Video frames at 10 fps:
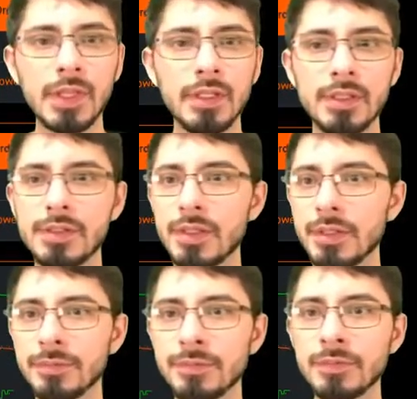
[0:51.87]
Let's see,
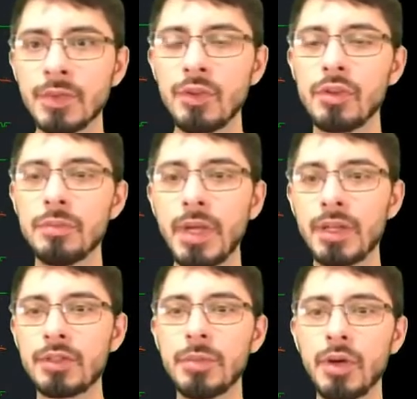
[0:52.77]
going
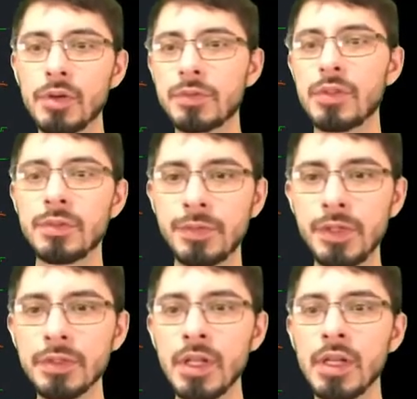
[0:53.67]
back to my overall
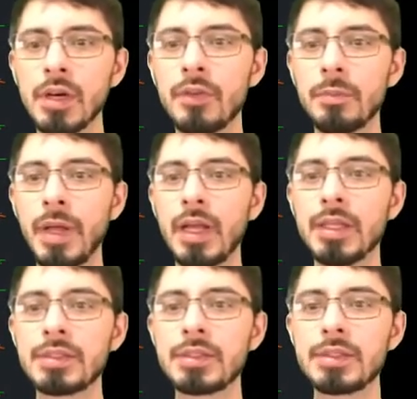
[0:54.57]
view over the
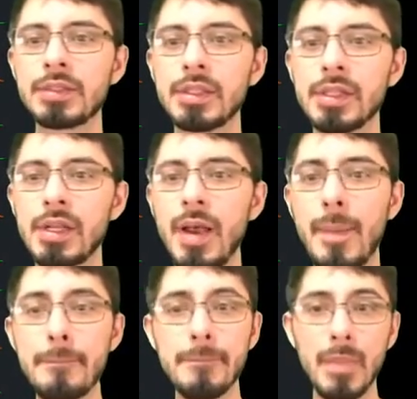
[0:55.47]
past
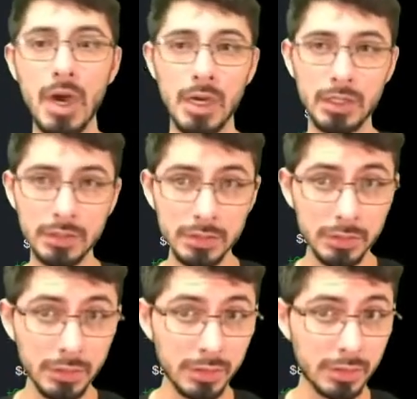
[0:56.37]
month.
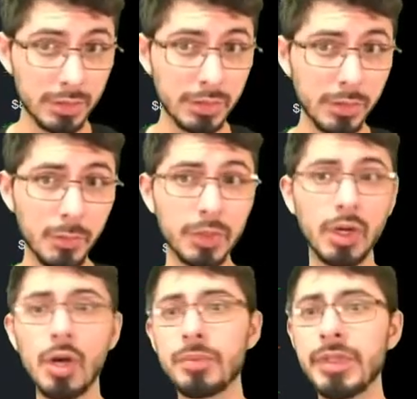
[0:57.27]
We're
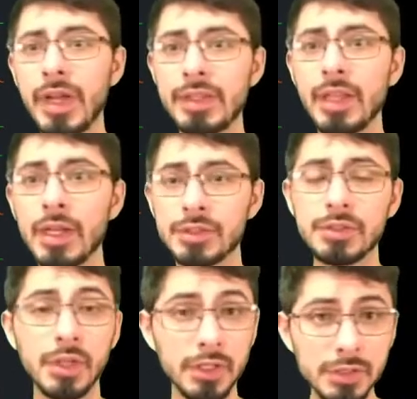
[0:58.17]
up
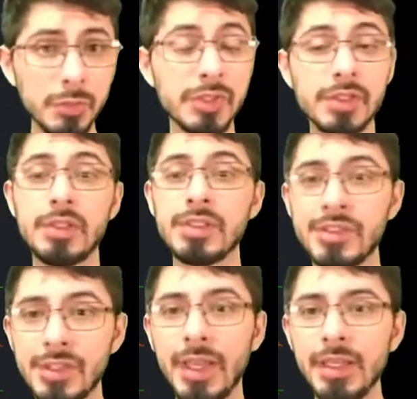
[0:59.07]
$9,000, which is
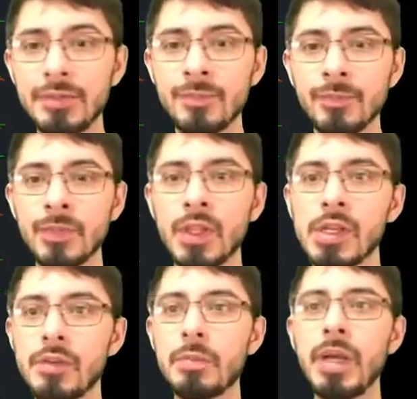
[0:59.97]
insane.
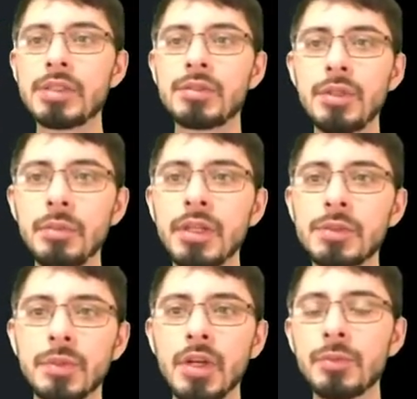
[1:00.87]
Over the past 3
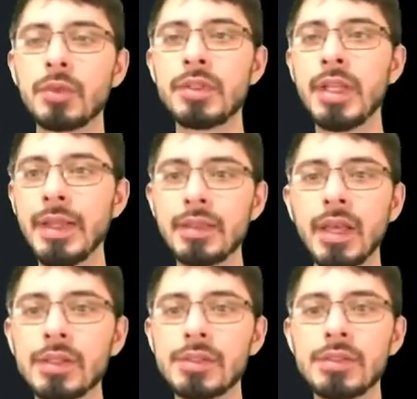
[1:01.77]
months, we're up
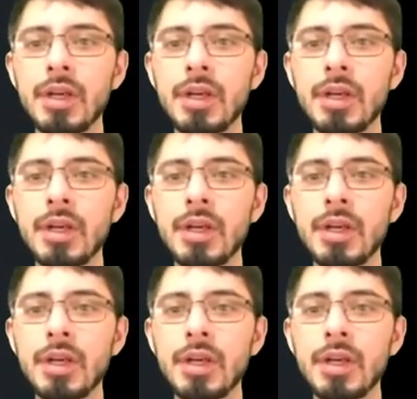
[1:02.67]
$28,000.